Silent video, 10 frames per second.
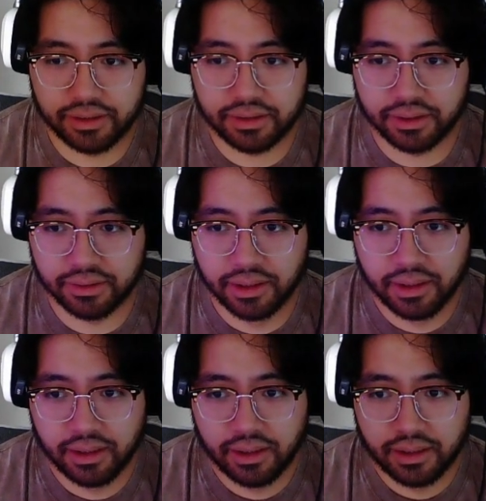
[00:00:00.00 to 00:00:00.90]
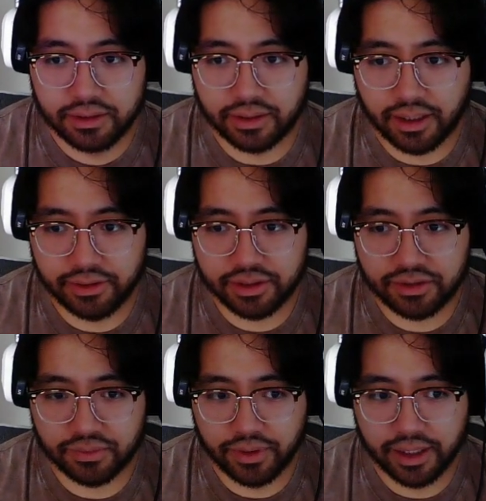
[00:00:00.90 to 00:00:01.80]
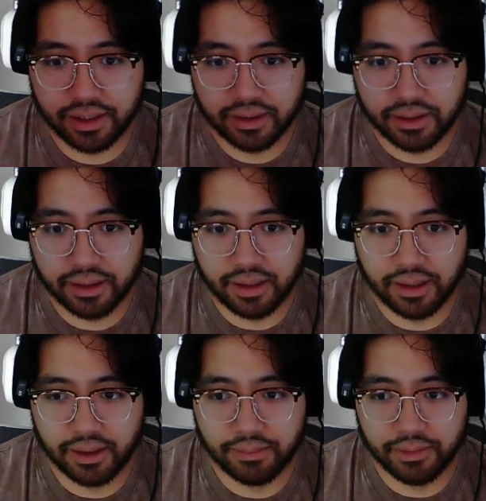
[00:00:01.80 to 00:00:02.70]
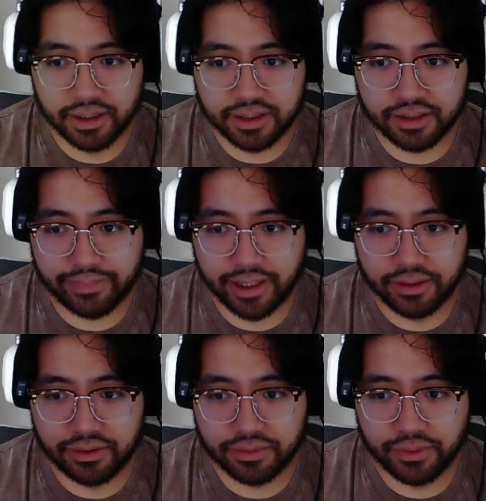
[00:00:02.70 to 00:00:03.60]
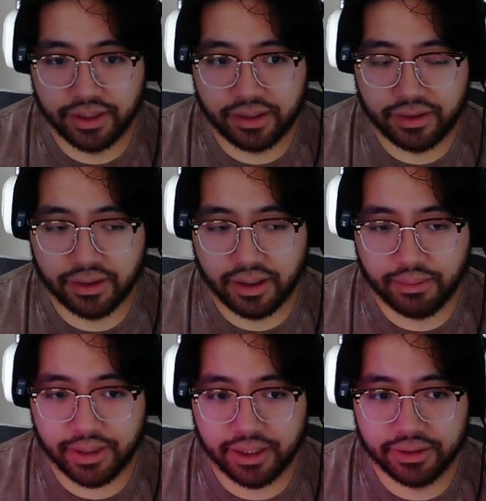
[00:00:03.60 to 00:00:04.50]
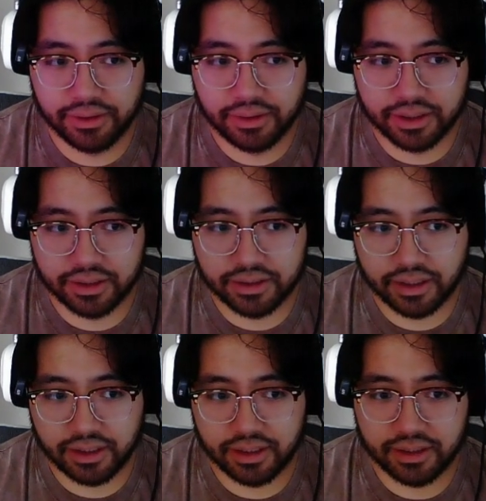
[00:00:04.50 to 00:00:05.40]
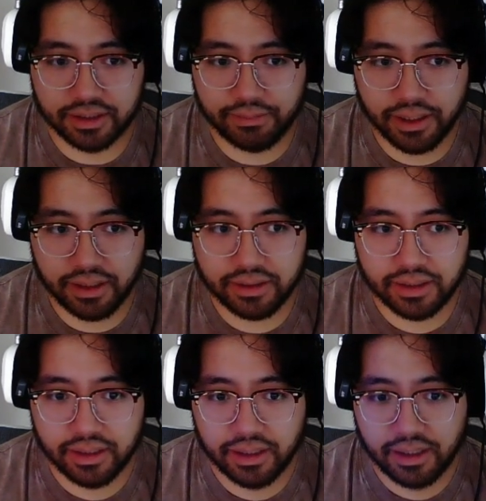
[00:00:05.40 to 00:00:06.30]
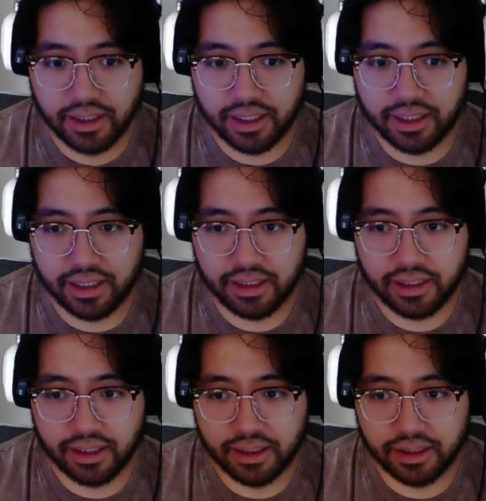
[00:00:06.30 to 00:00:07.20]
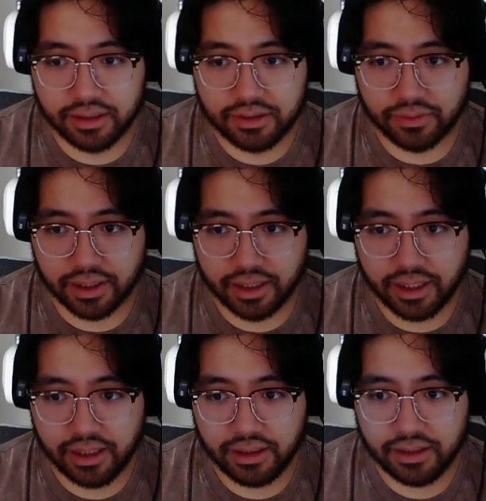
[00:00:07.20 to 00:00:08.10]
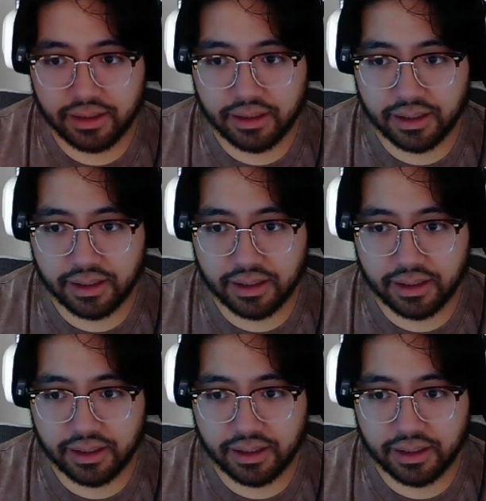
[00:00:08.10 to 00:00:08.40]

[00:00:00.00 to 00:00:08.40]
So now I just swing unsuspend with Pail because there's nothing to unsuspend, and then swing again.